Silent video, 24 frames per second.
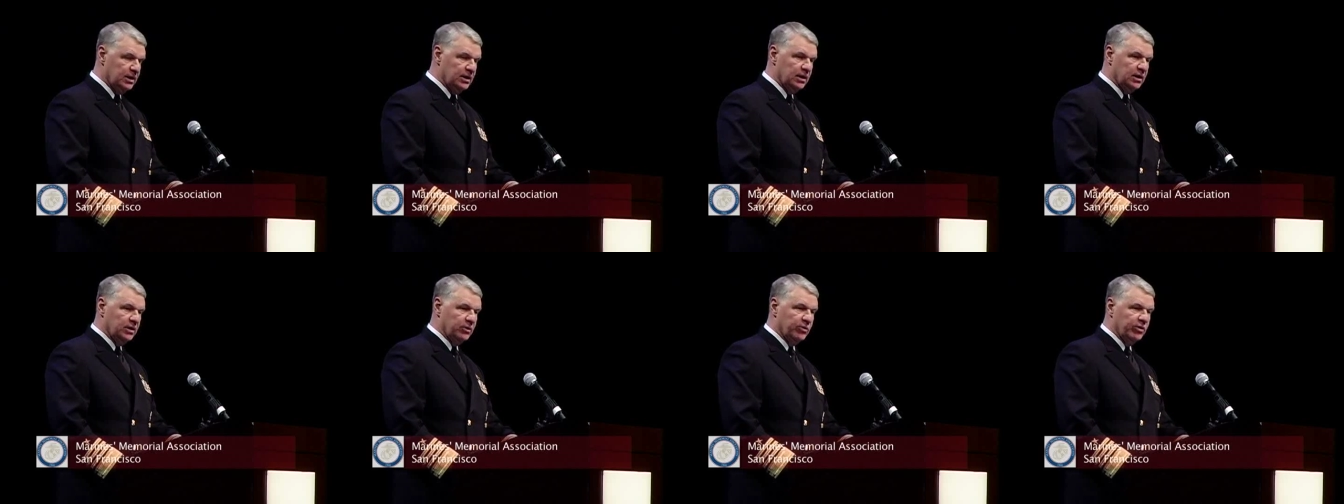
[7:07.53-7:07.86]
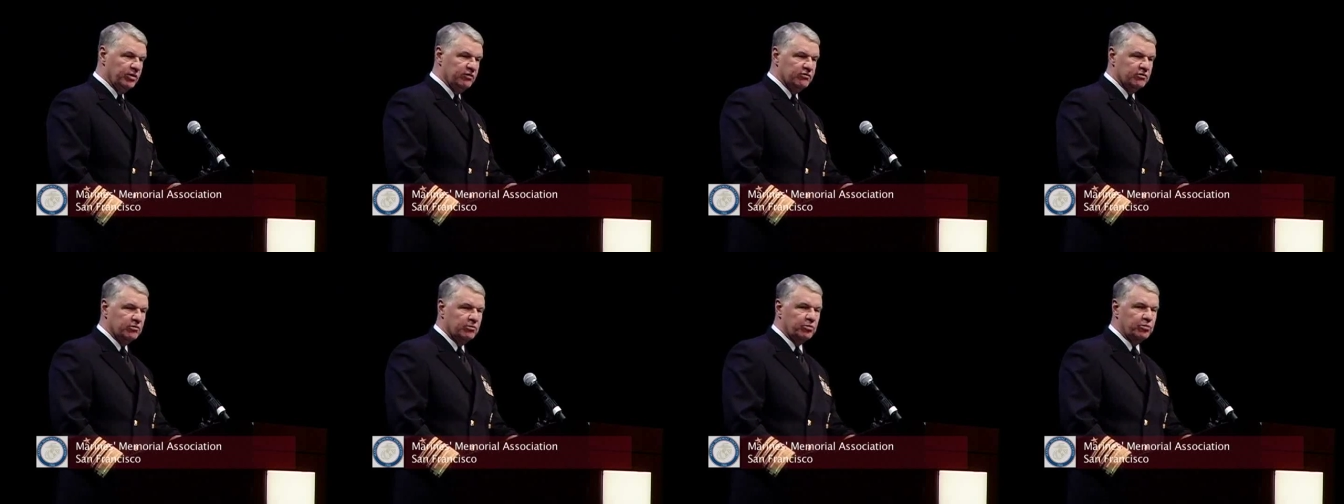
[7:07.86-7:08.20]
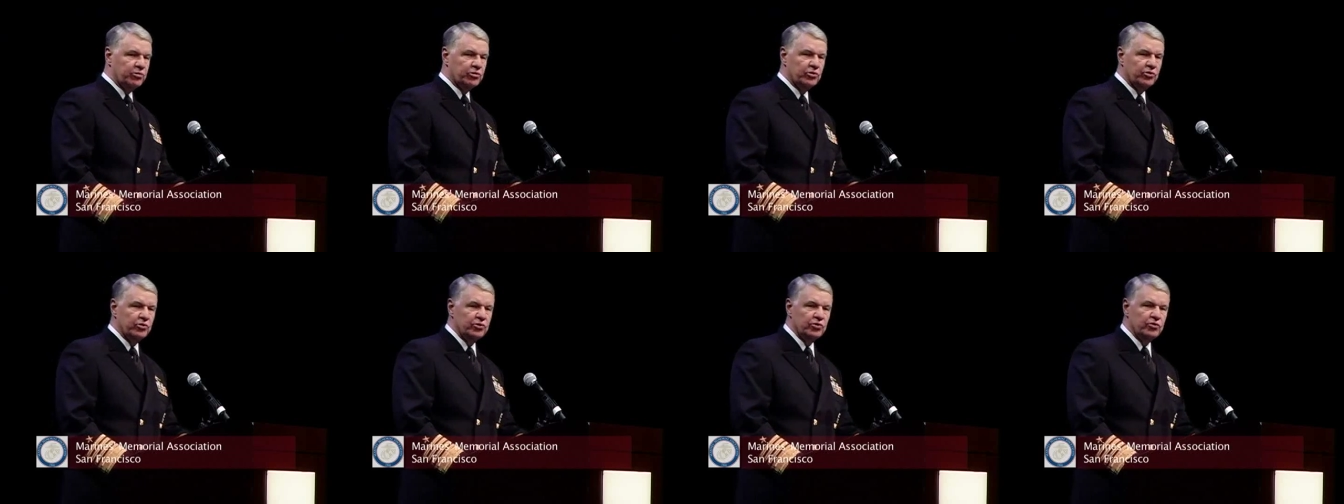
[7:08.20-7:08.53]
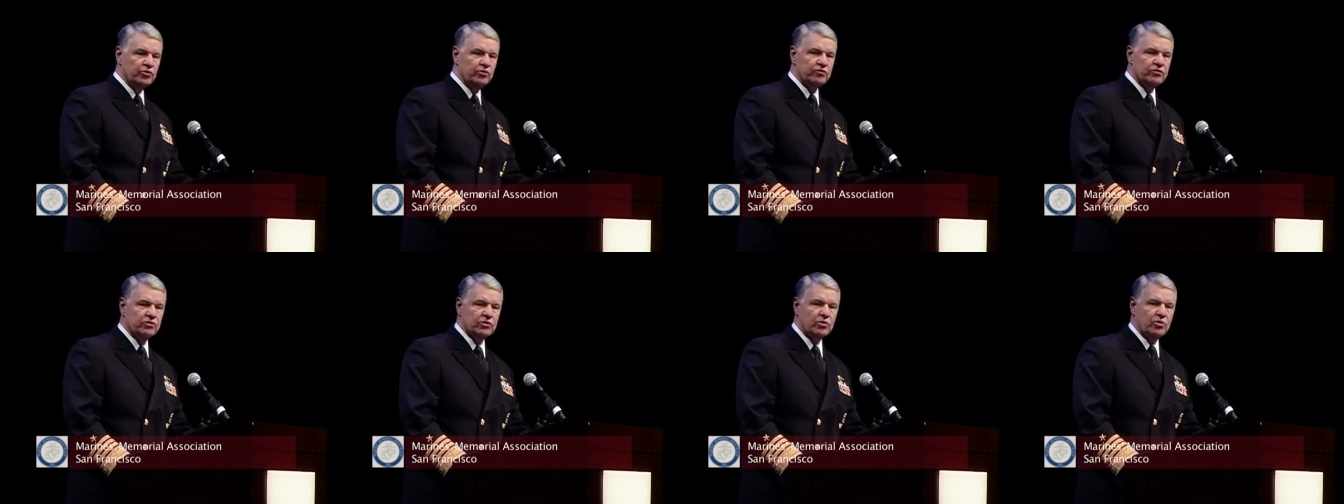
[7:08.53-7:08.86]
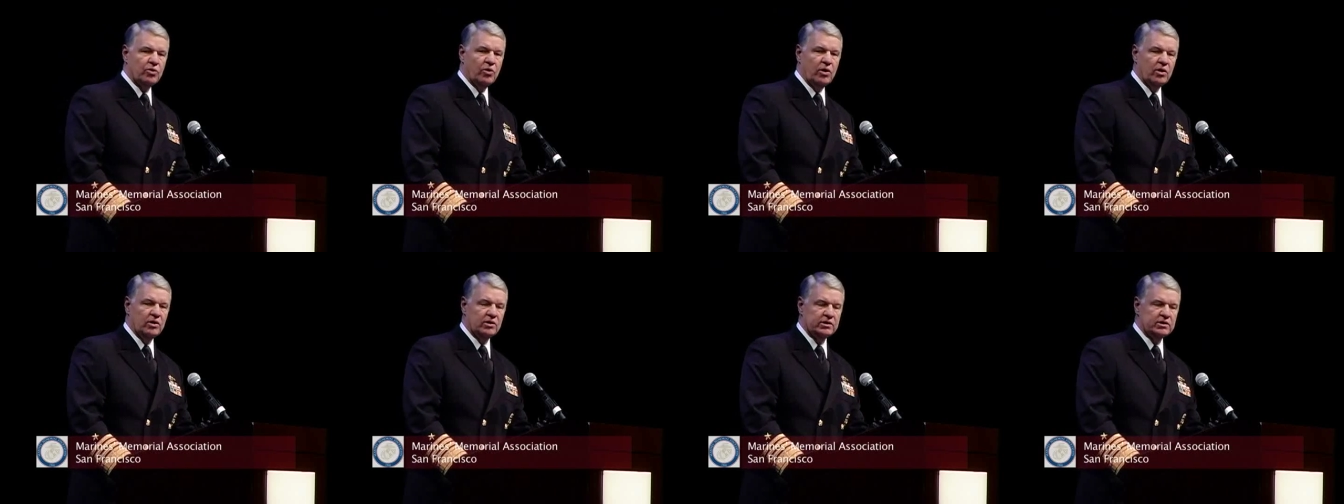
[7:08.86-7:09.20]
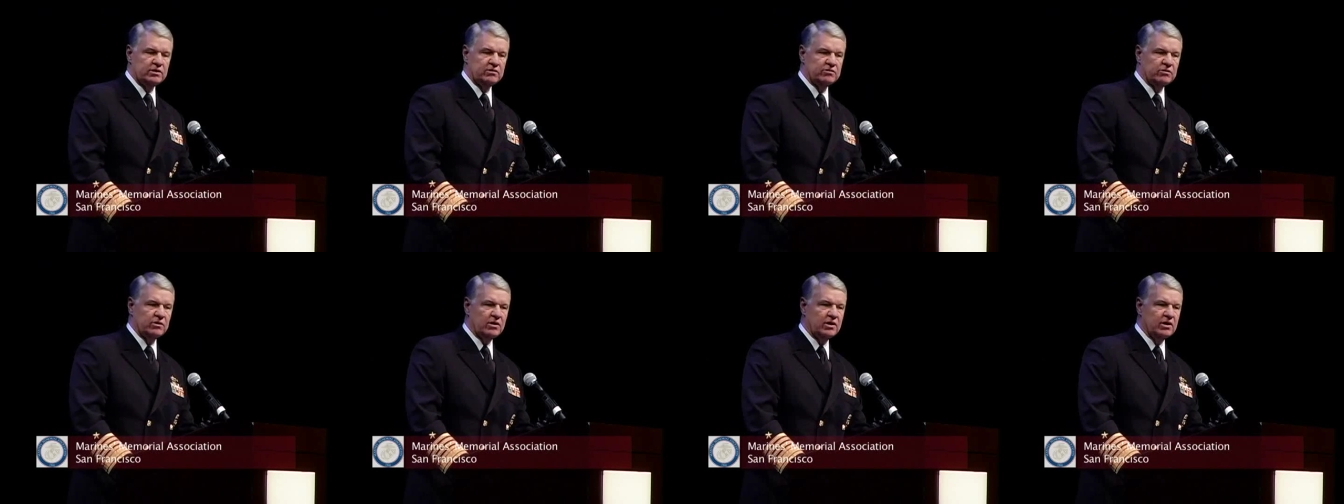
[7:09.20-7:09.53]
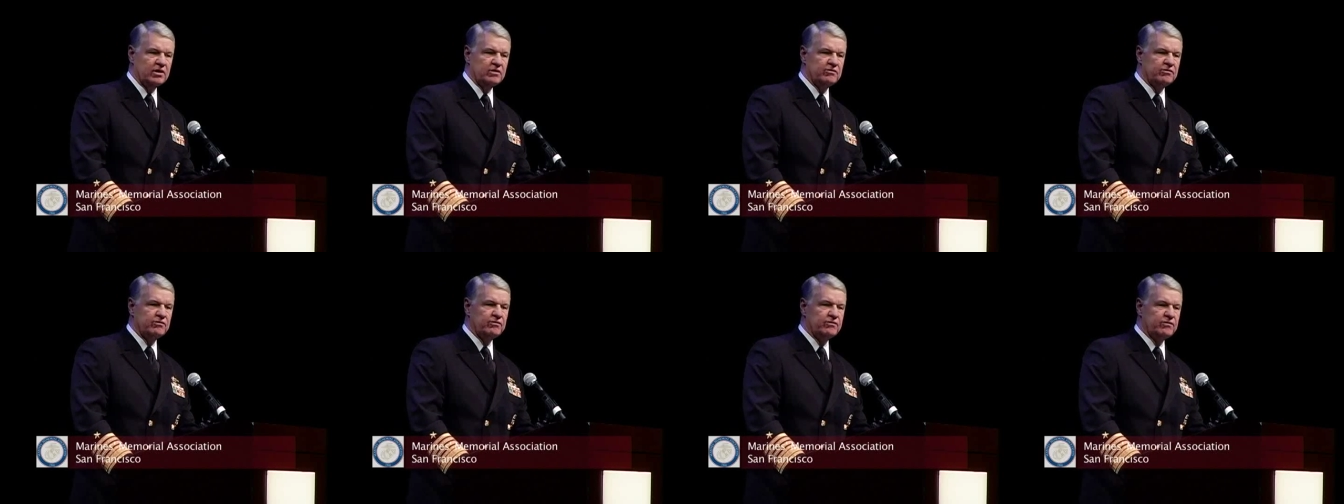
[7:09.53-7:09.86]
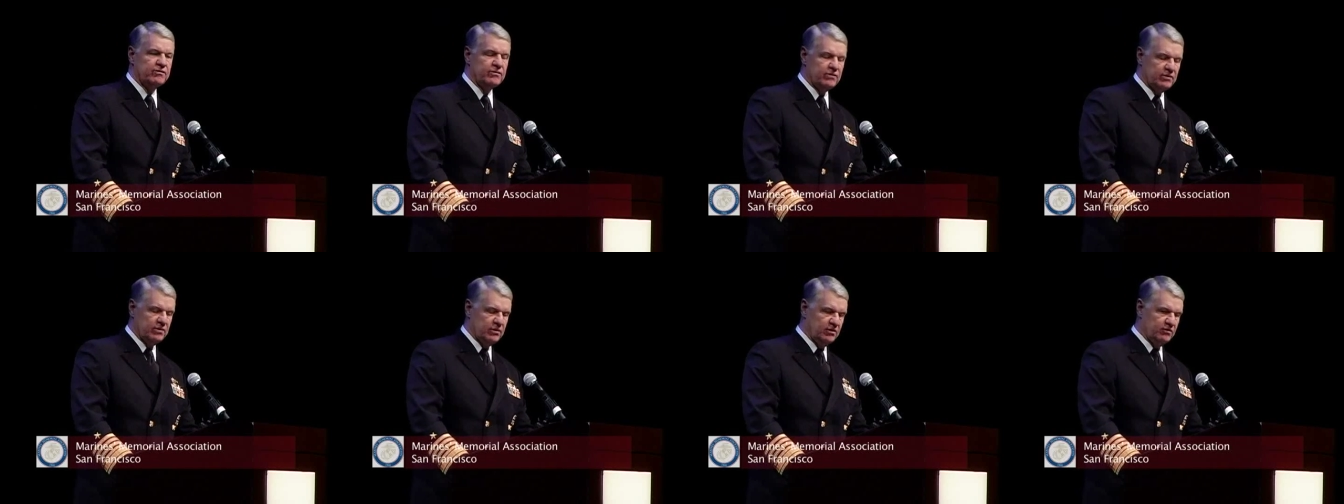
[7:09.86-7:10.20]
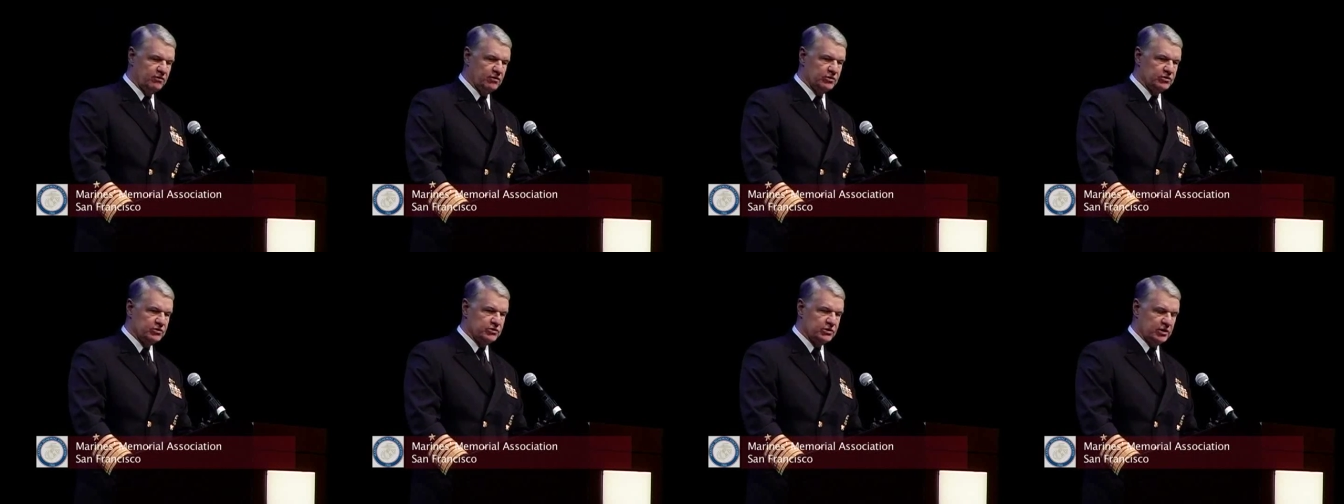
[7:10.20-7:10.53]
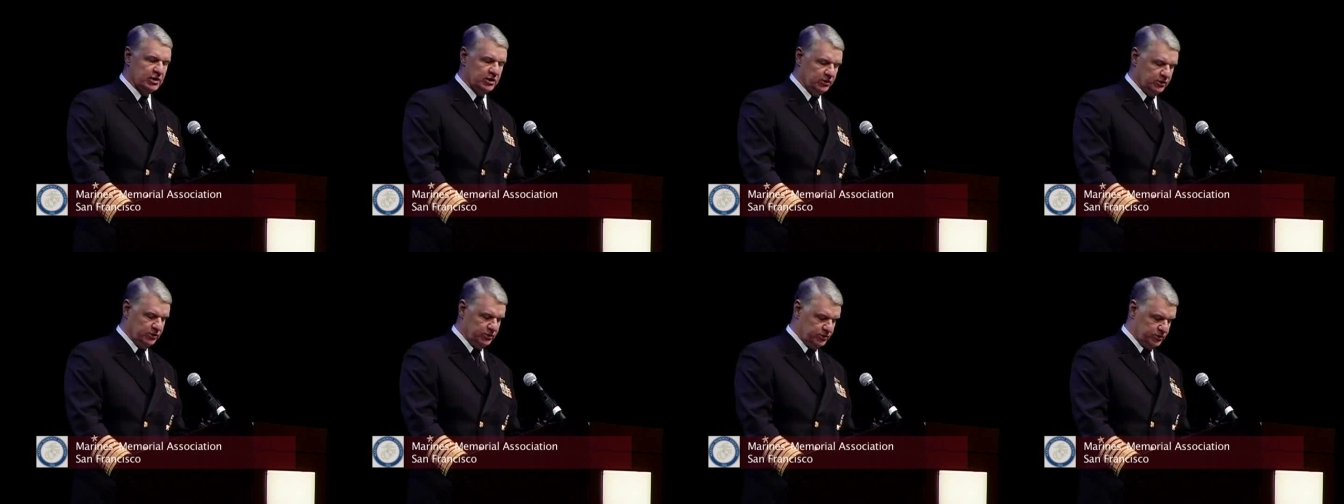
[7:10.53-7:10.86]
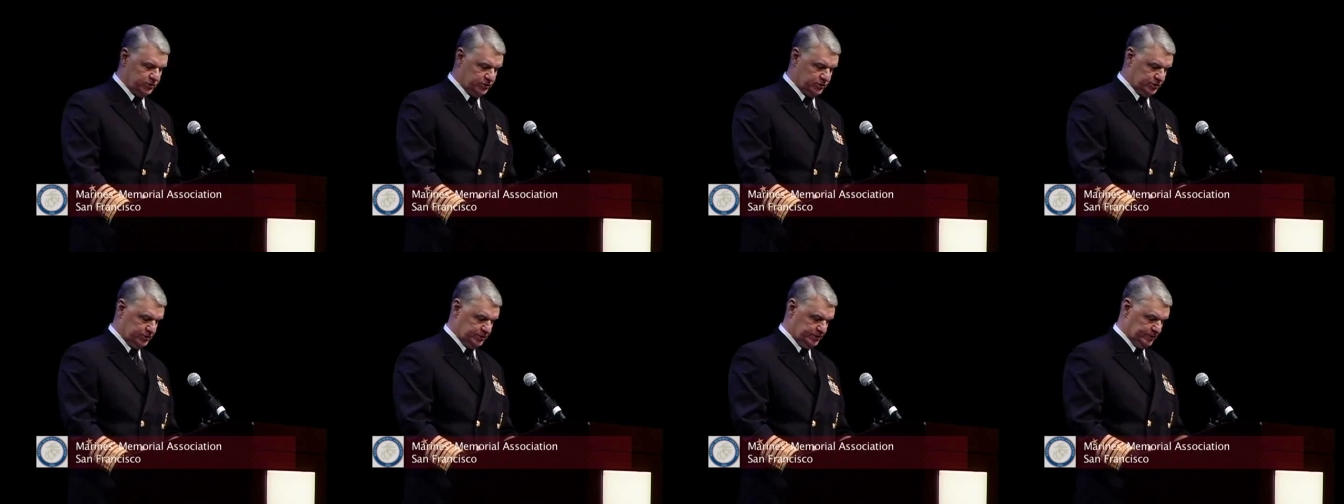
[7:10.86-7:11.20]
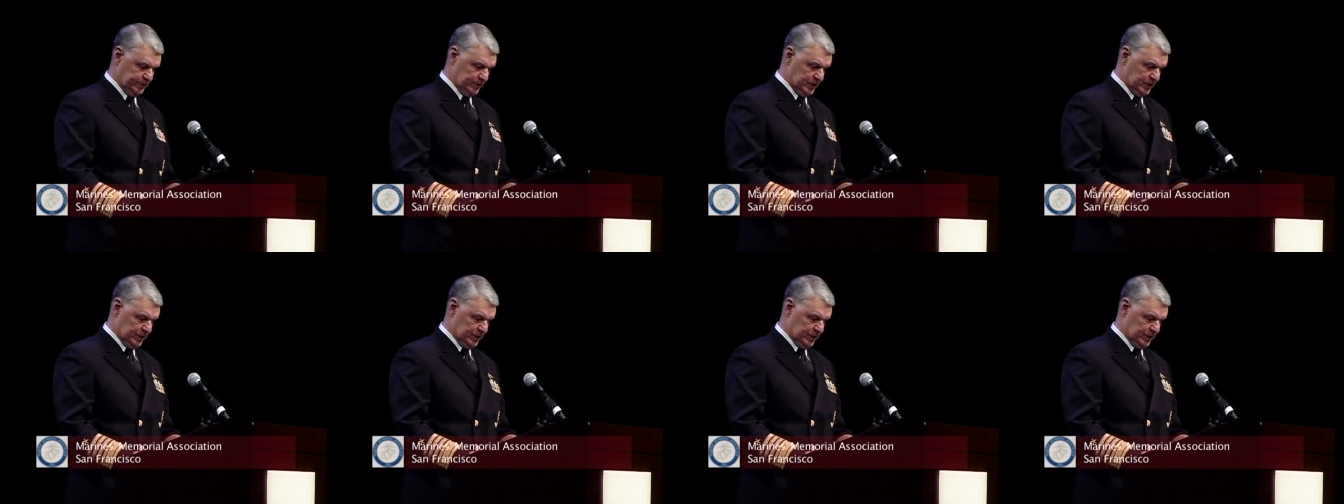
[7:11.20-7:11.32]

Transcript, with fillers: and we've improved the quality of life of our sailors,